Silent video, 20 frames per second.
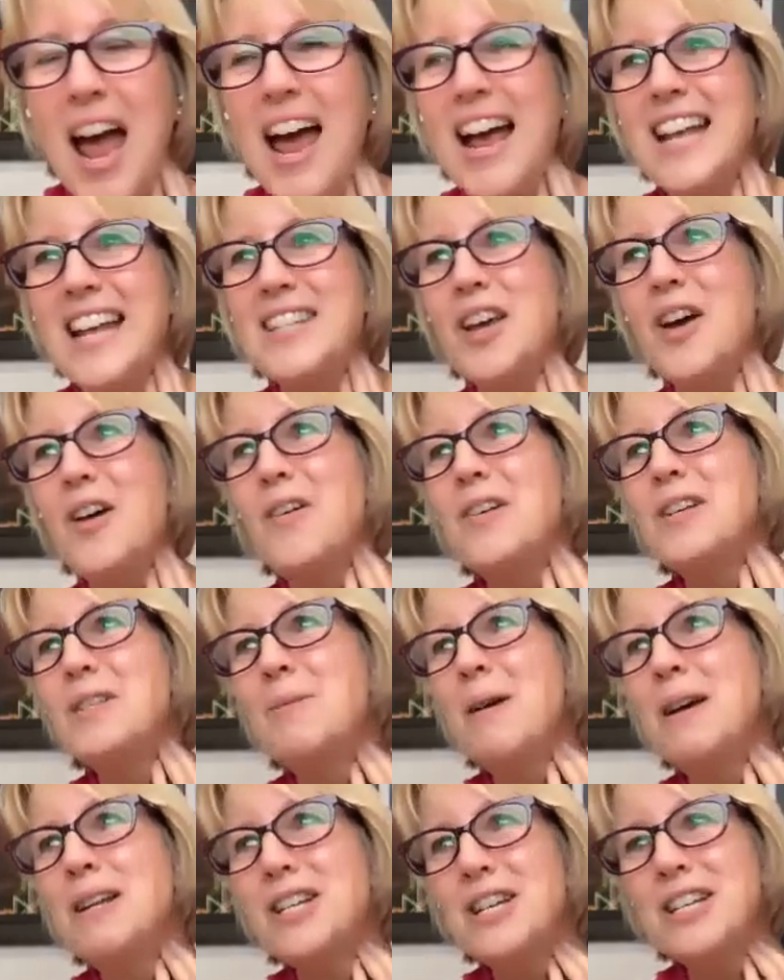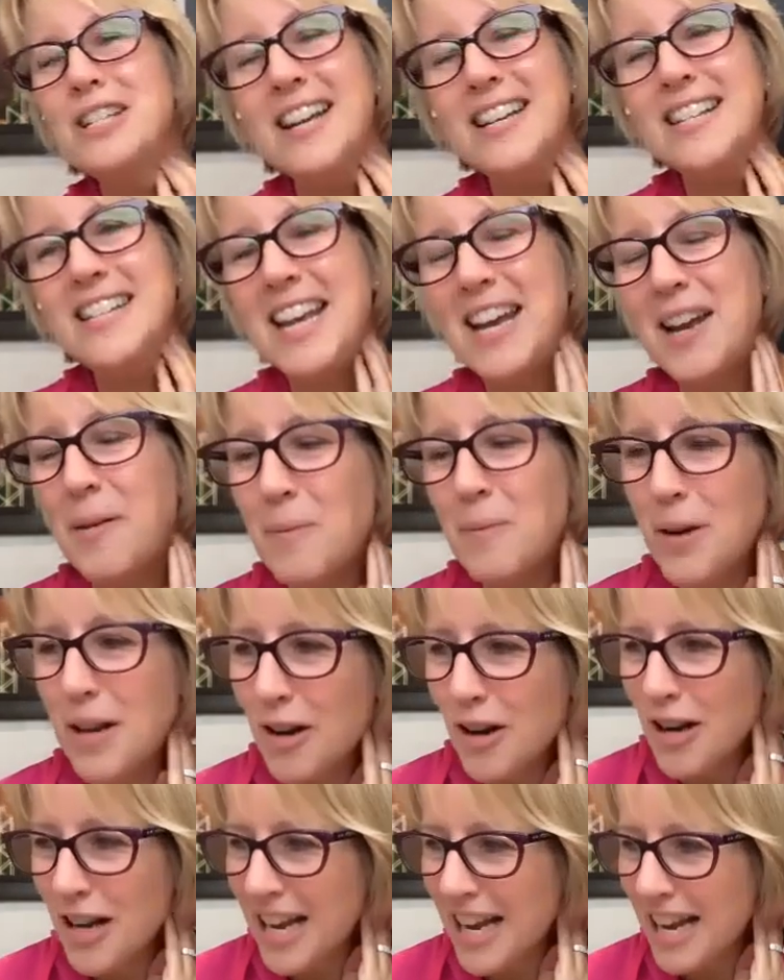So as much as I say I'm
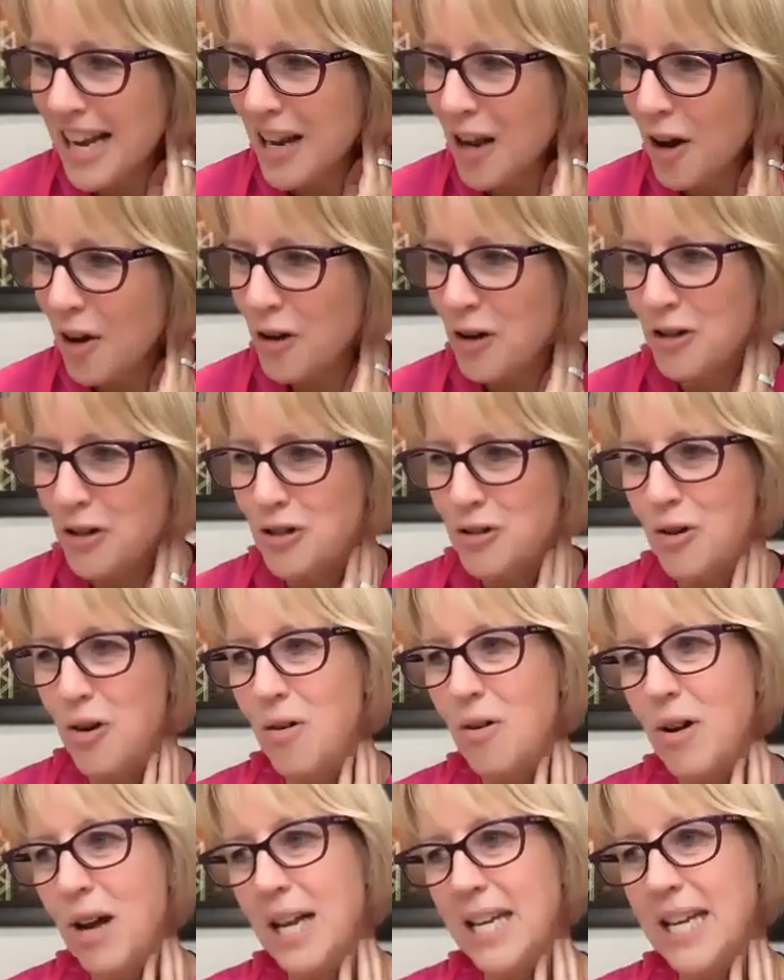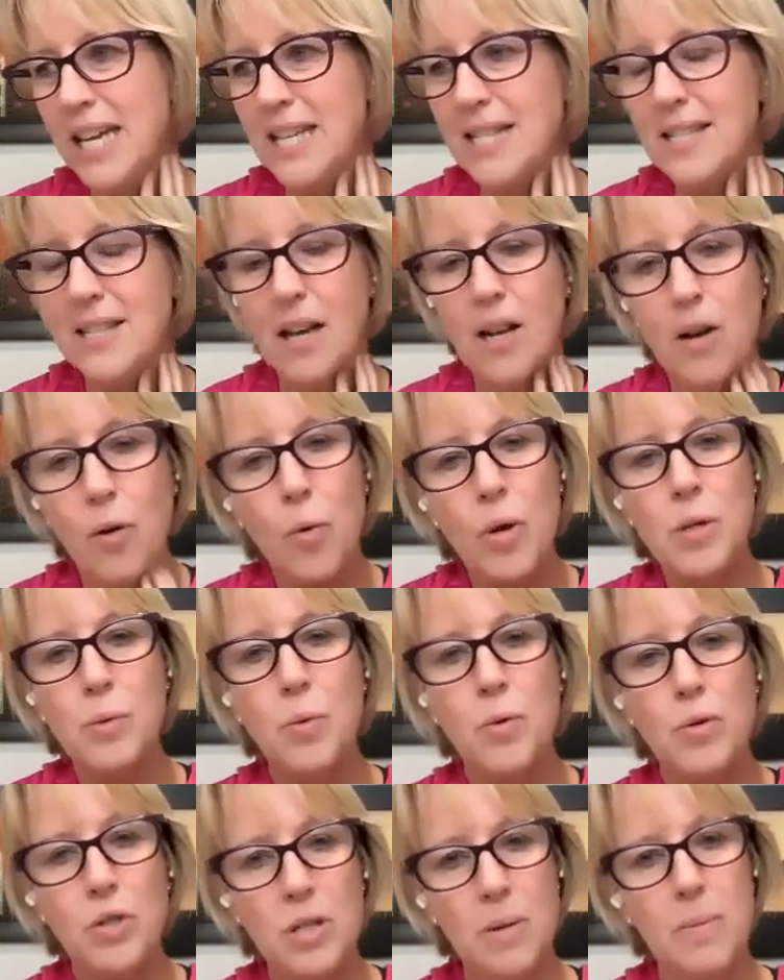letting go control, I guess I always
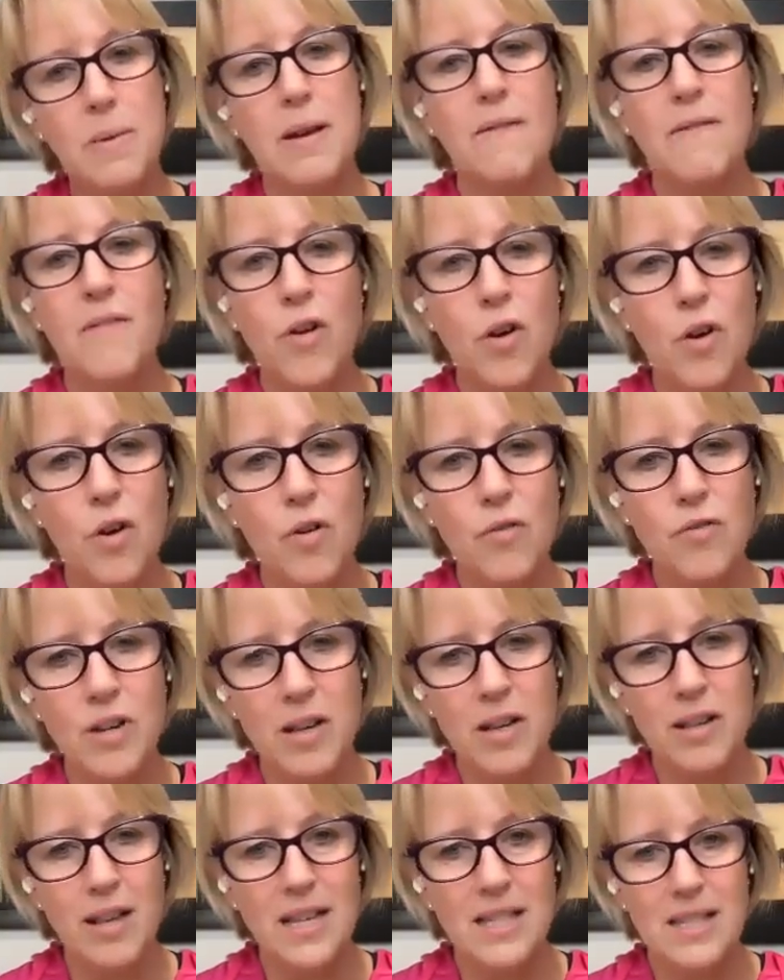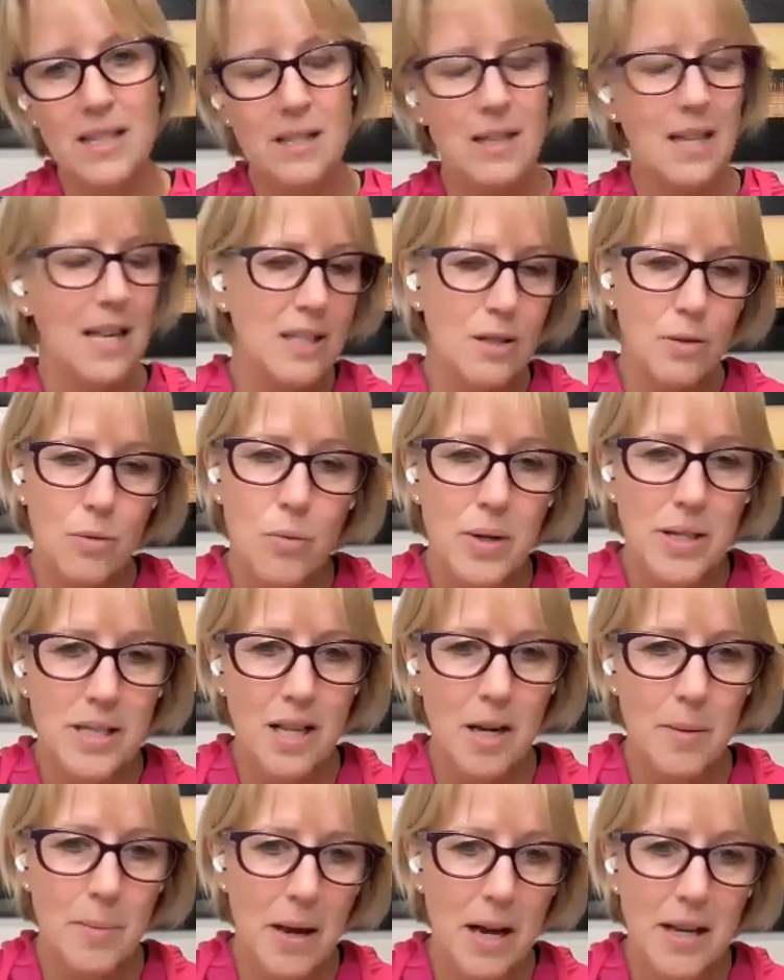want to be involved, and that's always
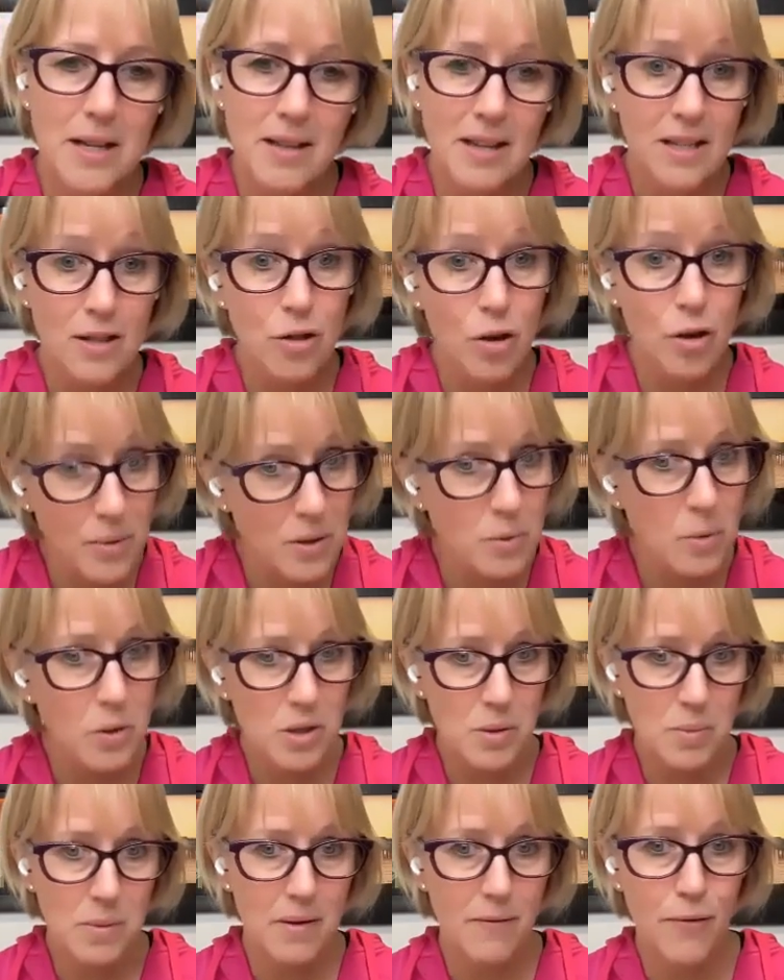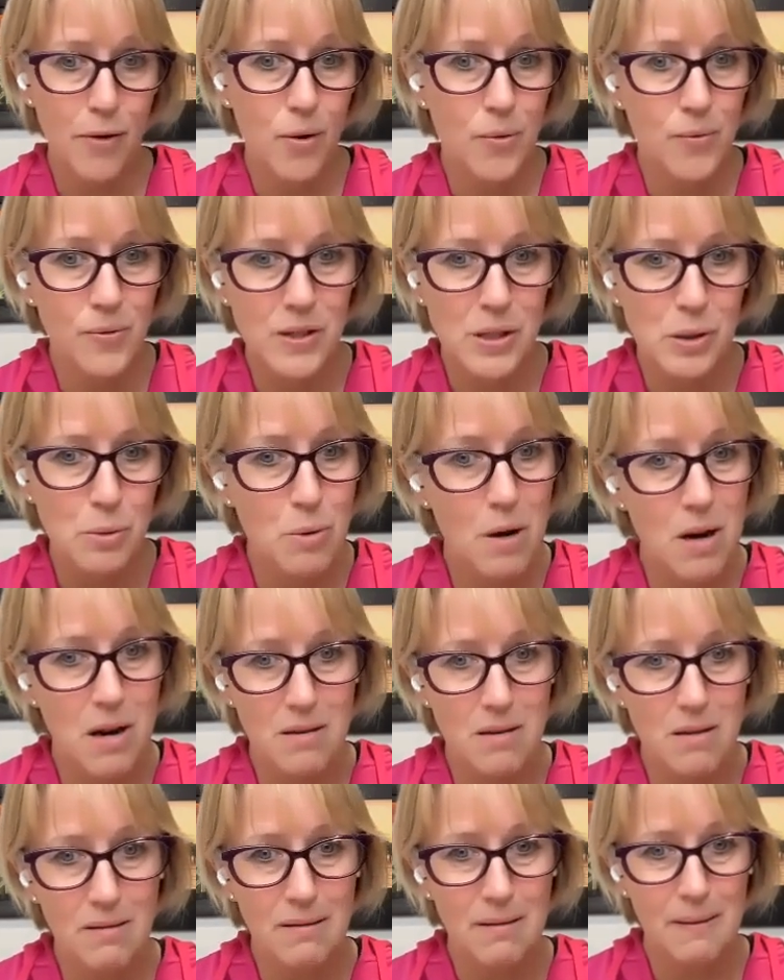going to. I think Thomas wants me involved as
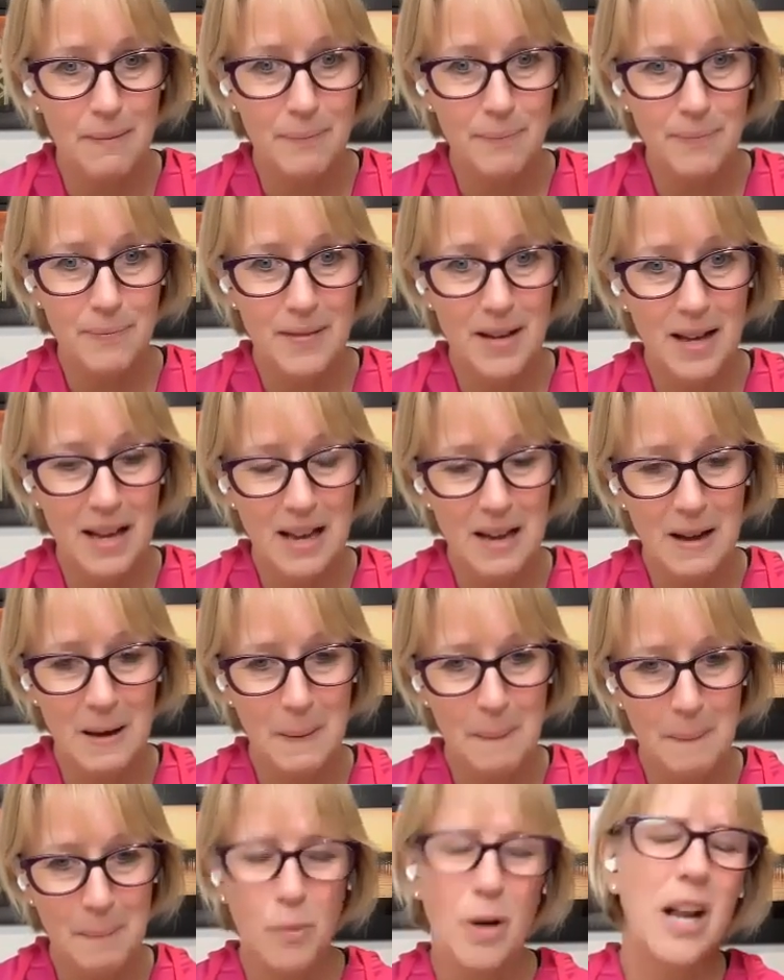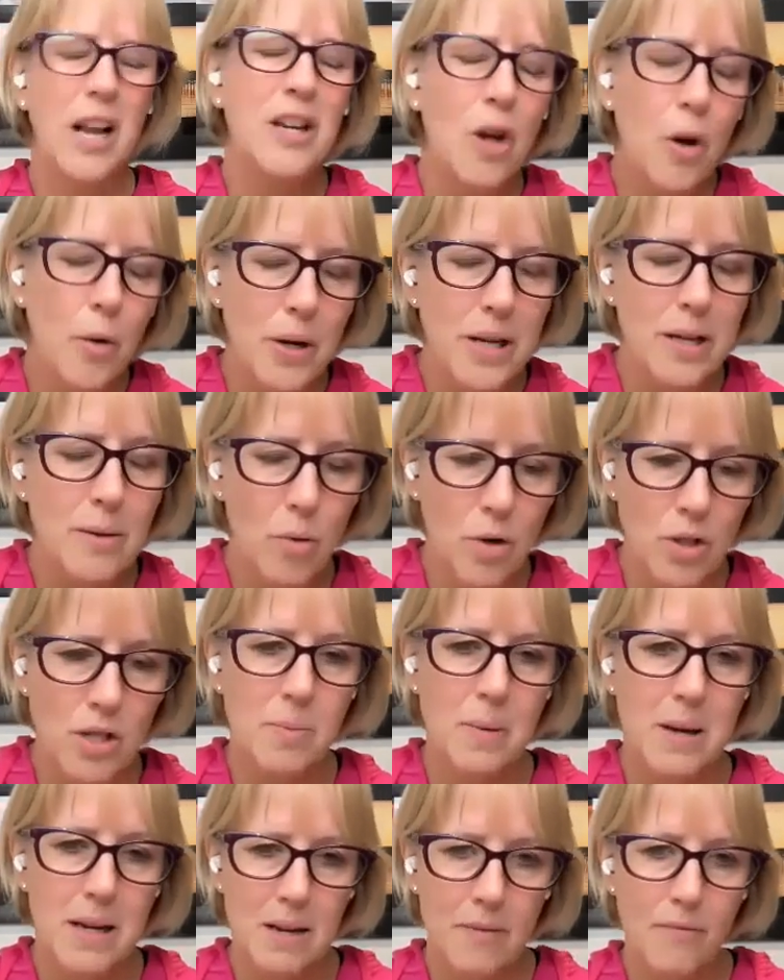well. Well, I know he wants
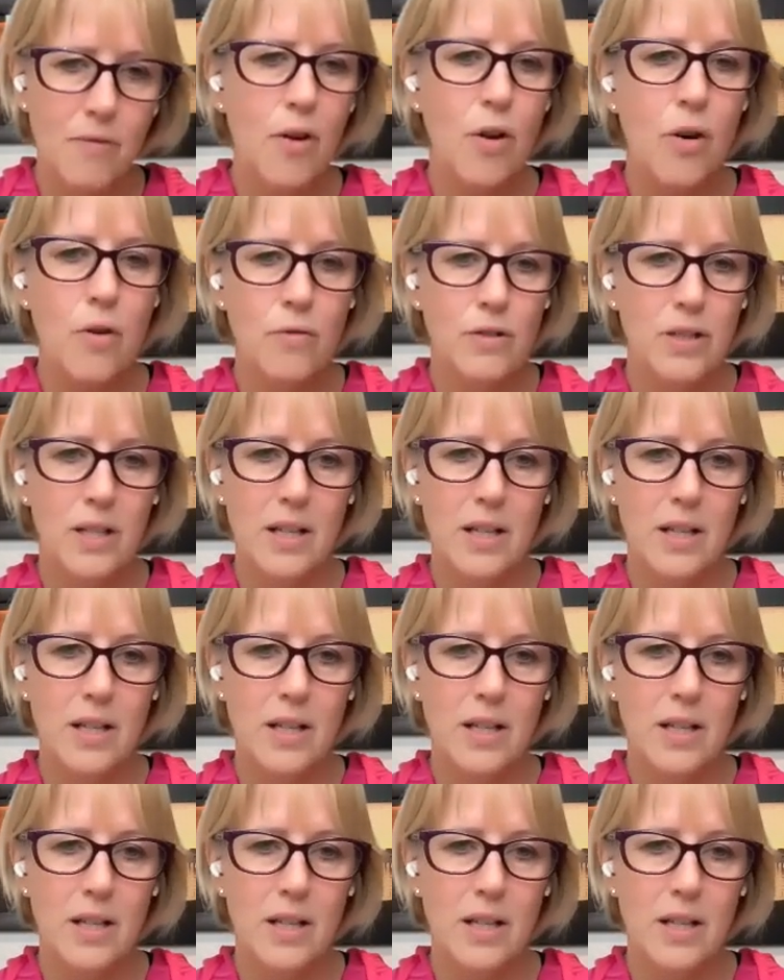me involved,